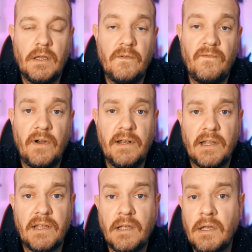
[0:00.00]
And
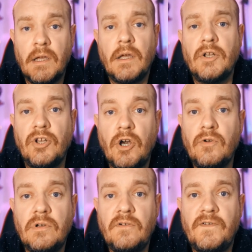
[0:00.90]
finally, know
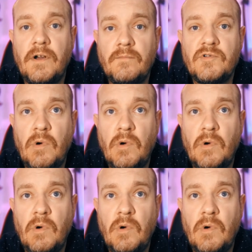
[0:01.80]
your films